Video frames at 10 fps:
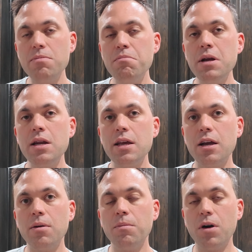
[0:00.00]

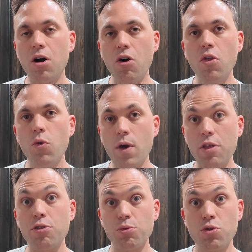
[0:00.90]
medium all the
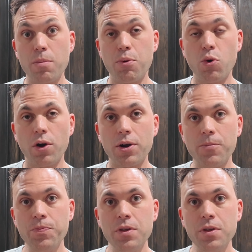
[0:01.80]
way through the pork.